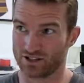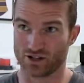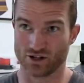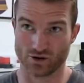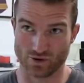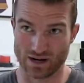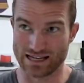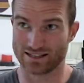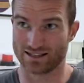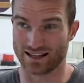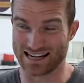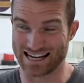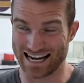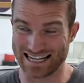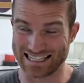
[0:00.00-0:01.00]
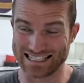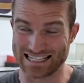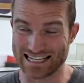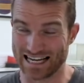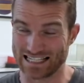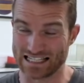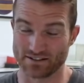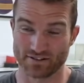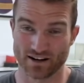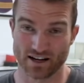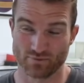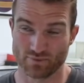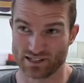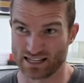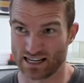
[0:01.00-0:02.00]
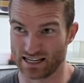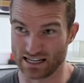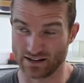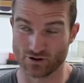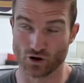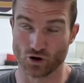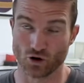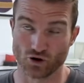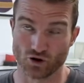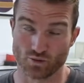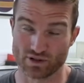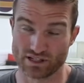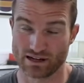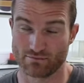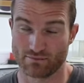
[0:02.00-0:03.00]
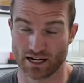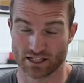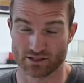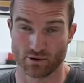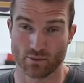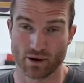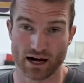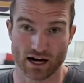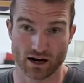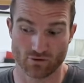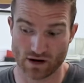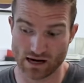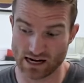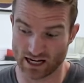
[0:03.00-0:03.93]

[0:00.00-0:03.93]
into the 90, 95%, even 100% maximum heart rate.